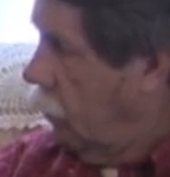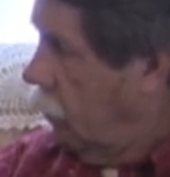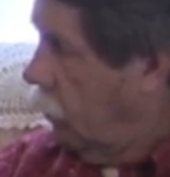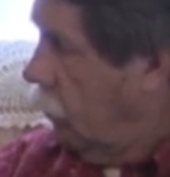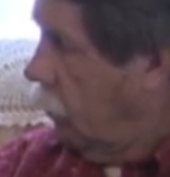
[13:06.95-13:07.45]

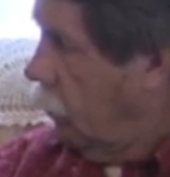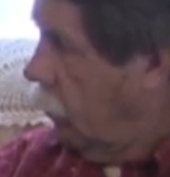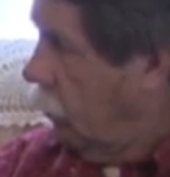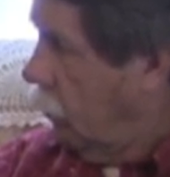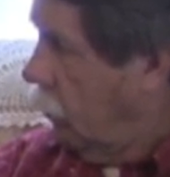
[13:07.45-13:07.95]

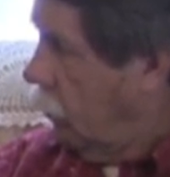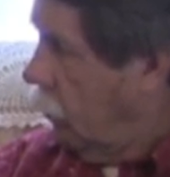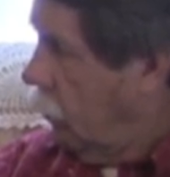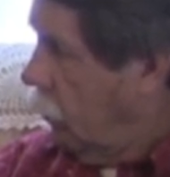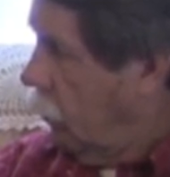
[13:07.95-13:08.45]

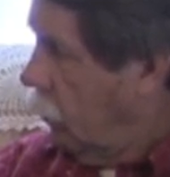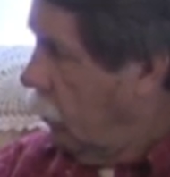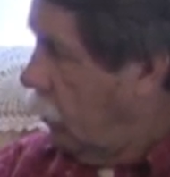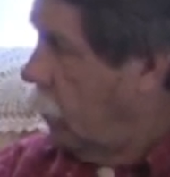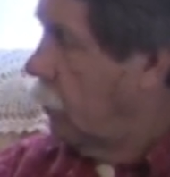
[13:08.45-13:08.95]

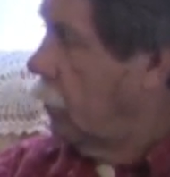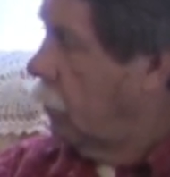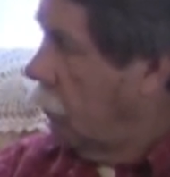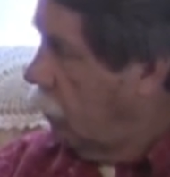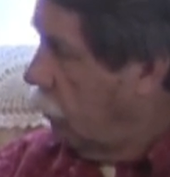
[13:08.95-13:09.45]

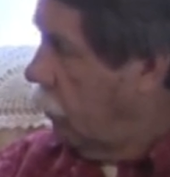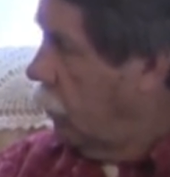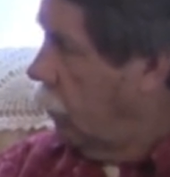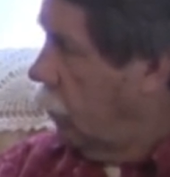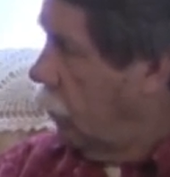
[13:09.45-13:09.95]

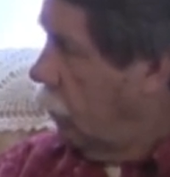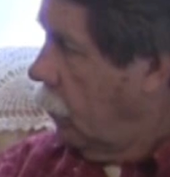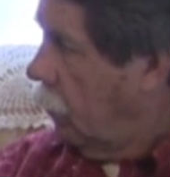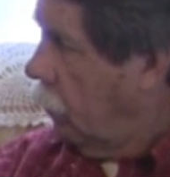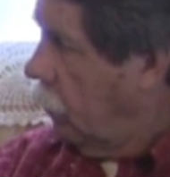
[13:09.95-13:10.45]

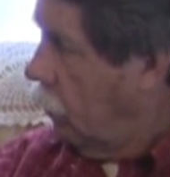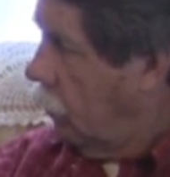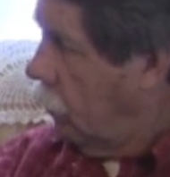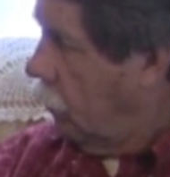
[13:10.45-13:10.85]
The person shown says nothing.